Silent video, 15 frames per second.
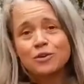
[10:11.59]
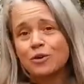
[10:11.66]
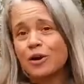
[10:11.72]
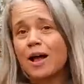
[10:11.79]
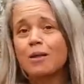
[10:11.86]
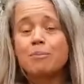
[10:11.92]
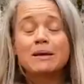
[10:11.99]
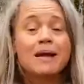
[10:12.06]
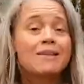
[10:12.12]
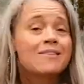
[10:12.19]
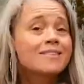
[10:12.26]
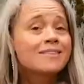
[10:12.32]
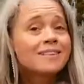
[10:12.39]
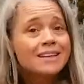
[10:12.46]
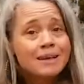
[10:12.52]
or helping us
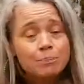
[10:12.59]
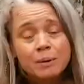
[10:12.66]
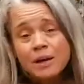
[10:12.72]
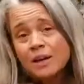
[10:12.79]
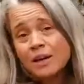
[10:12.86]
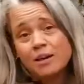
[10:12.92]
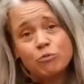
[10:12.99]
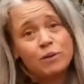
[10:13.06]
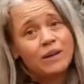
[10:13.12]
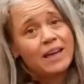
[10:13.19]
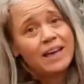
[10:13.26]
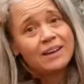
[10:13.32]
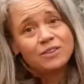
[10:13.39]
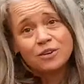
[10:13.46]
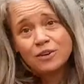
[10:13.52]
sleep if we
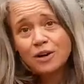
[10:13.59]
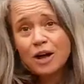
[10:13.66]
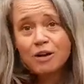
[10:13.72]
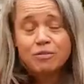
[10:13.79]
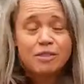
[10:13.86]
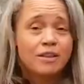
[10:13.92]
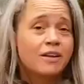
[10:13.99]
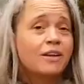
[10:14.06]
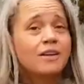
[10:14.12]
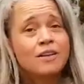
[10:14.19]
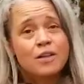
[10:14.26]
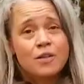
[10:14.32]
can't turn off the,